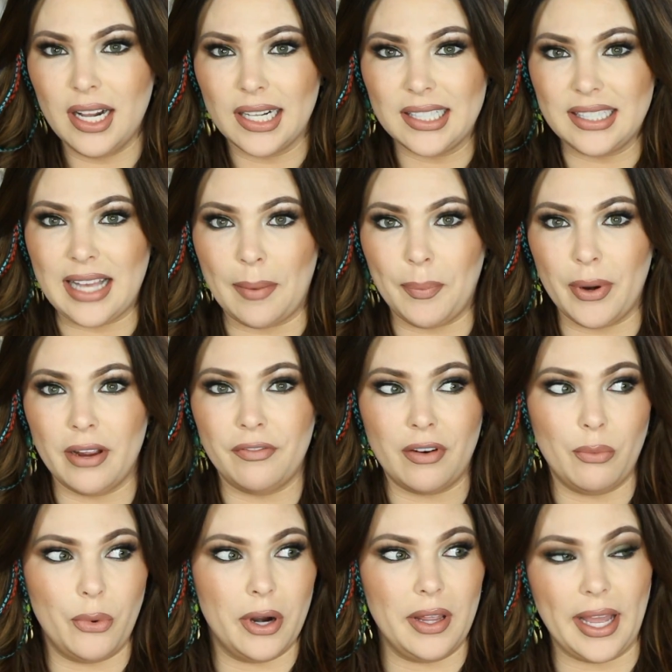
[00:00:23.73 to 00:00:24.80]
separate
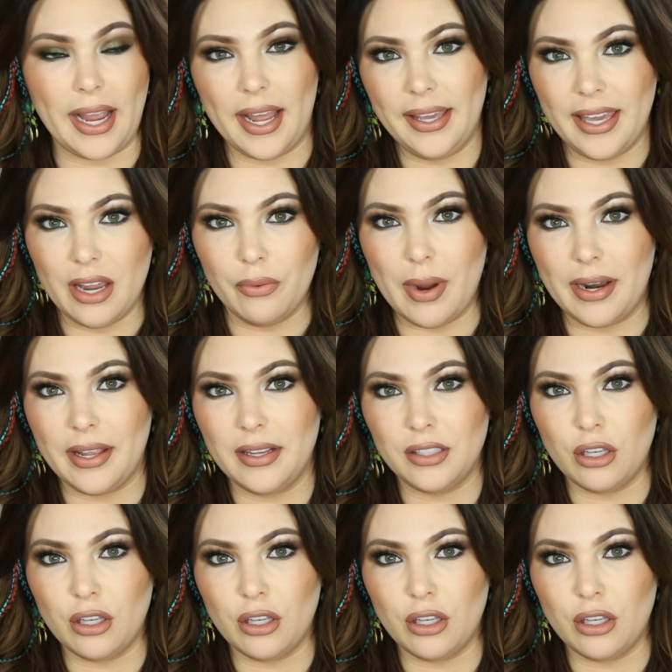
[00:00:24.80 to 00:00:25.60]
from where like I get ready.